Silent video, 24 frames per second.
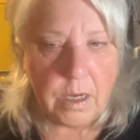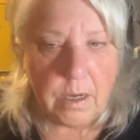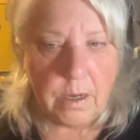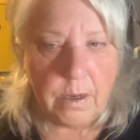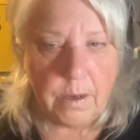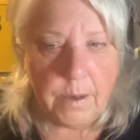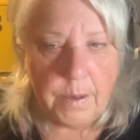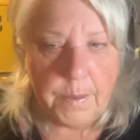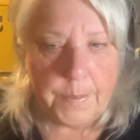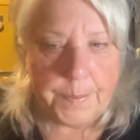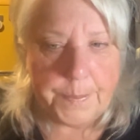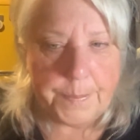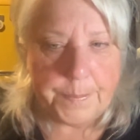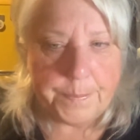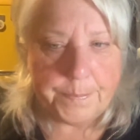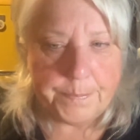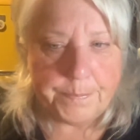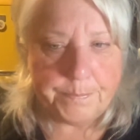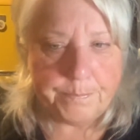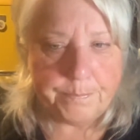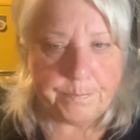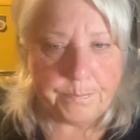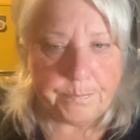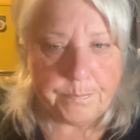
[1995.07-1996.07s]
But
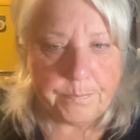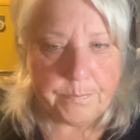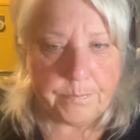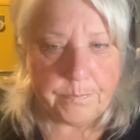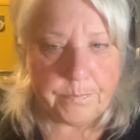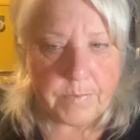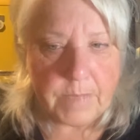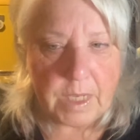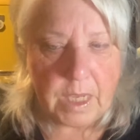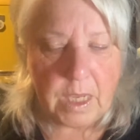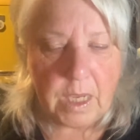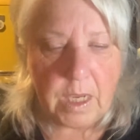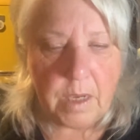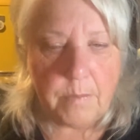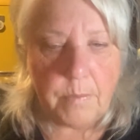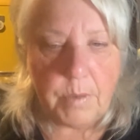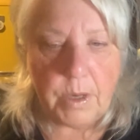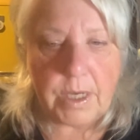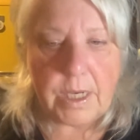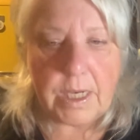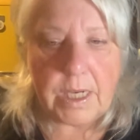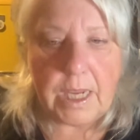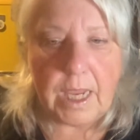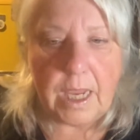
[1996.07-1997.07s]

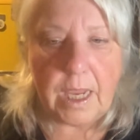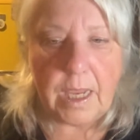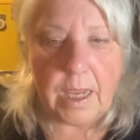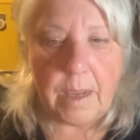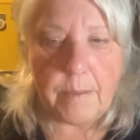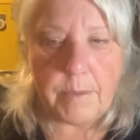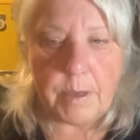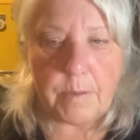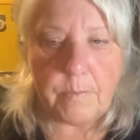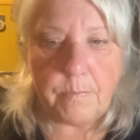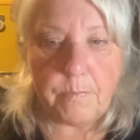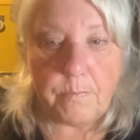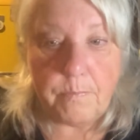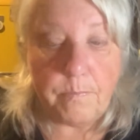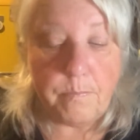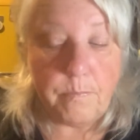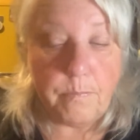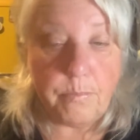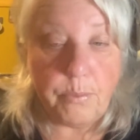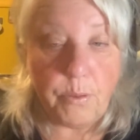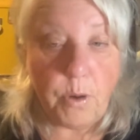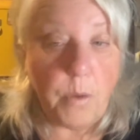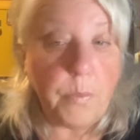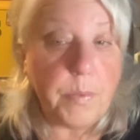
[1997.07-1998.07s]
yeah, I mean,
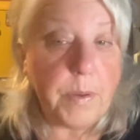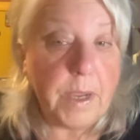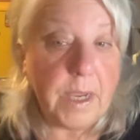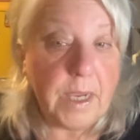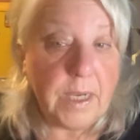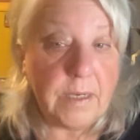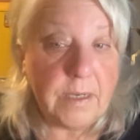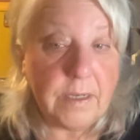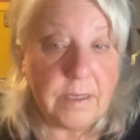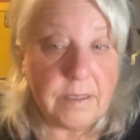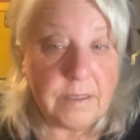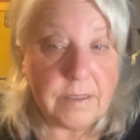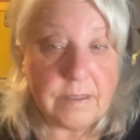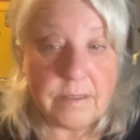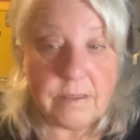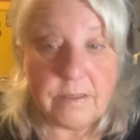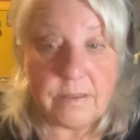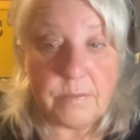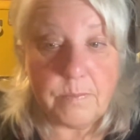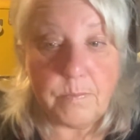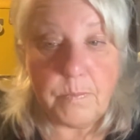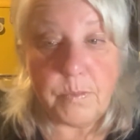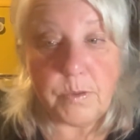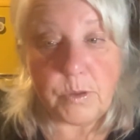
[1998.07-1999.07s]
propane
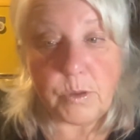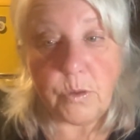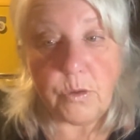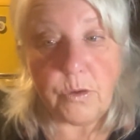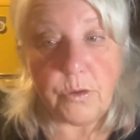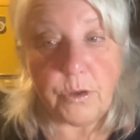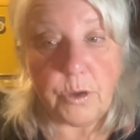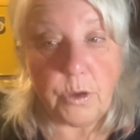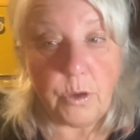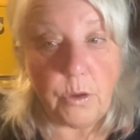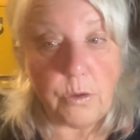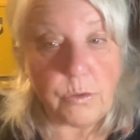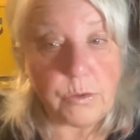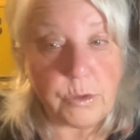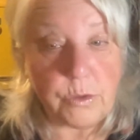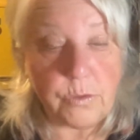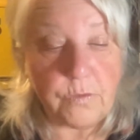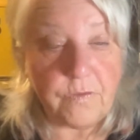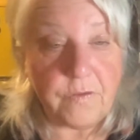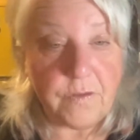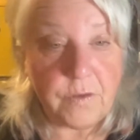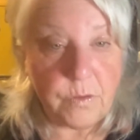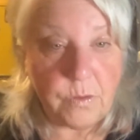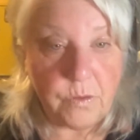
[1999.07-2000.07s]
is sort of the
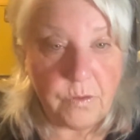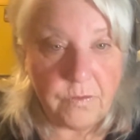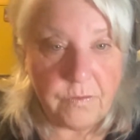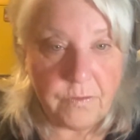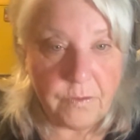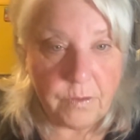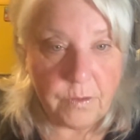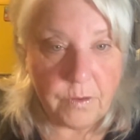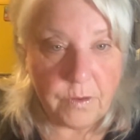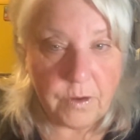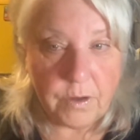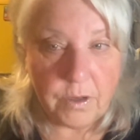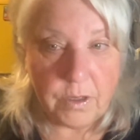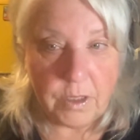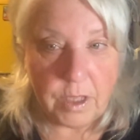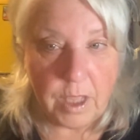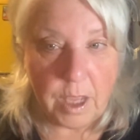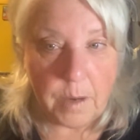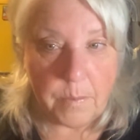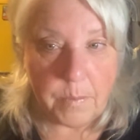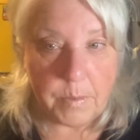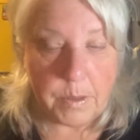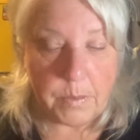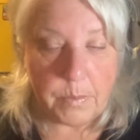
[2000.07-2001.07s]
go-to fuel for a
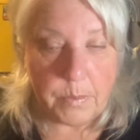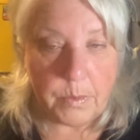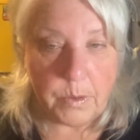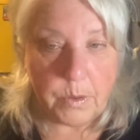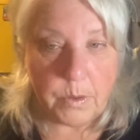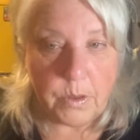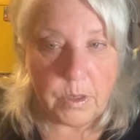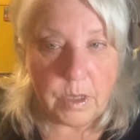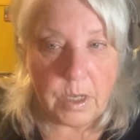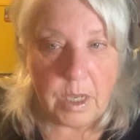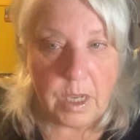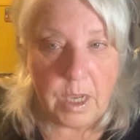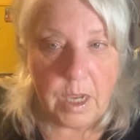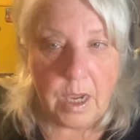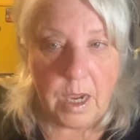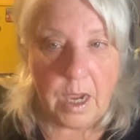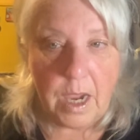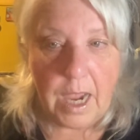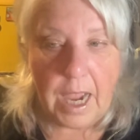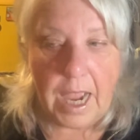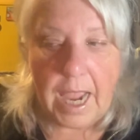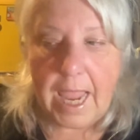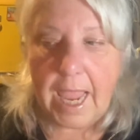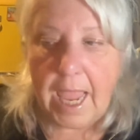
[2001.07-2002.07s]
lot of people.
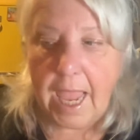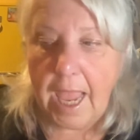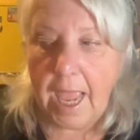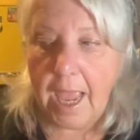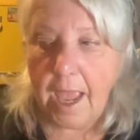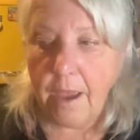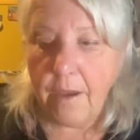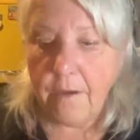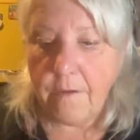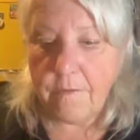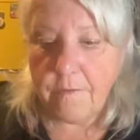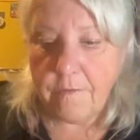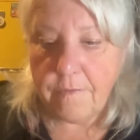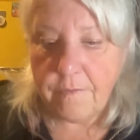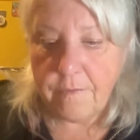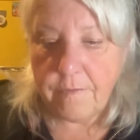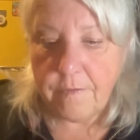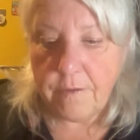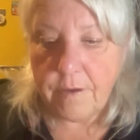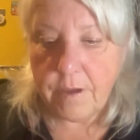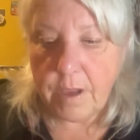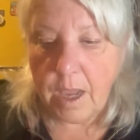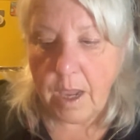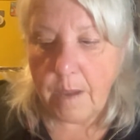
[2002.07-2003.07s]

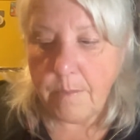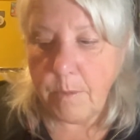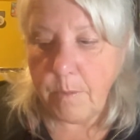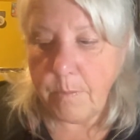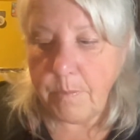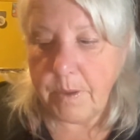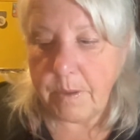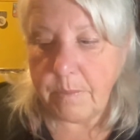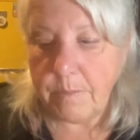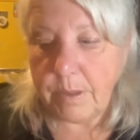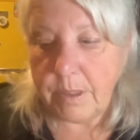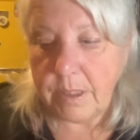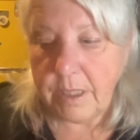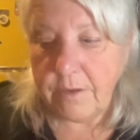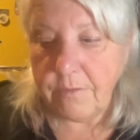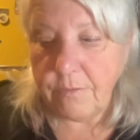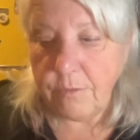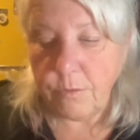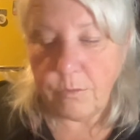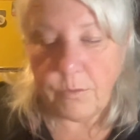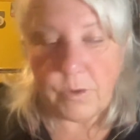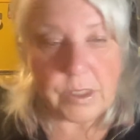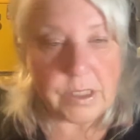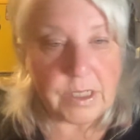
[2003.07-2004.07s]
I'm a big
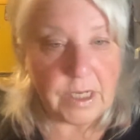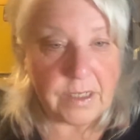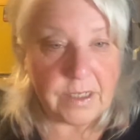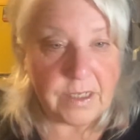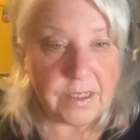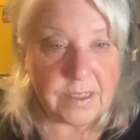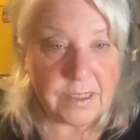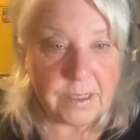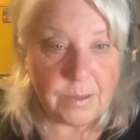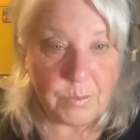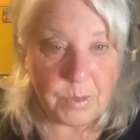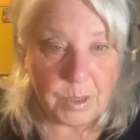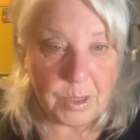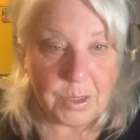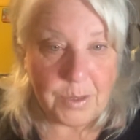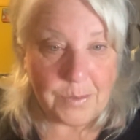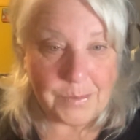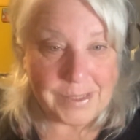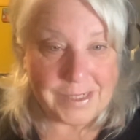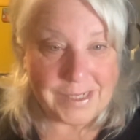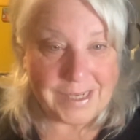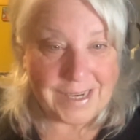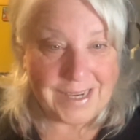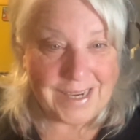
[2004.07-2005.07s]
believer in redundancy when it
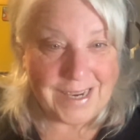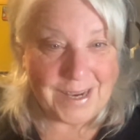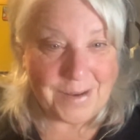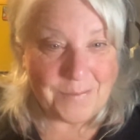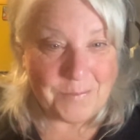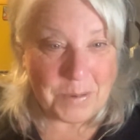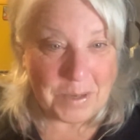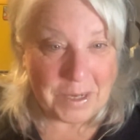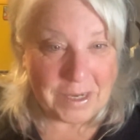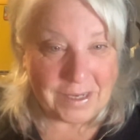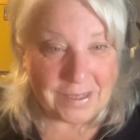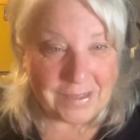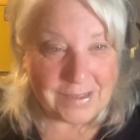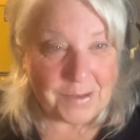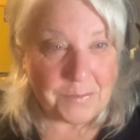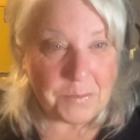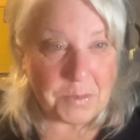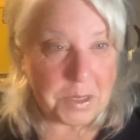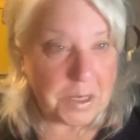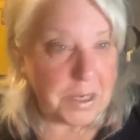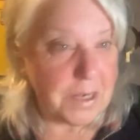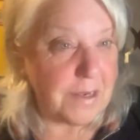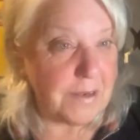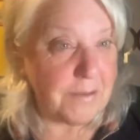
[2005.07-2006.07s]
comes to heat because
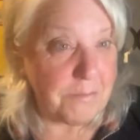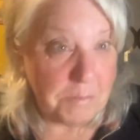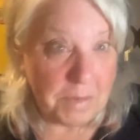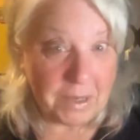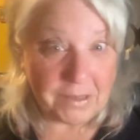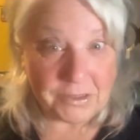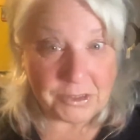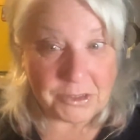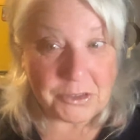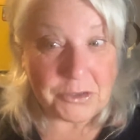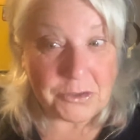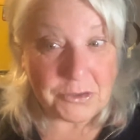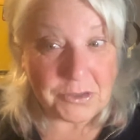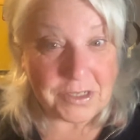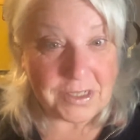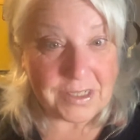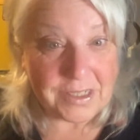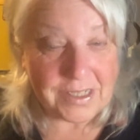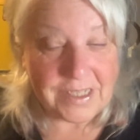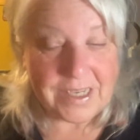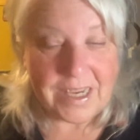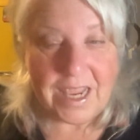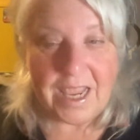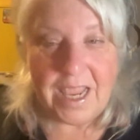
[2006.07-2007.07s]
I'm in
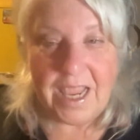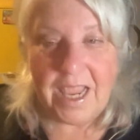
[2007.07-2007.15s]
Massachusetts.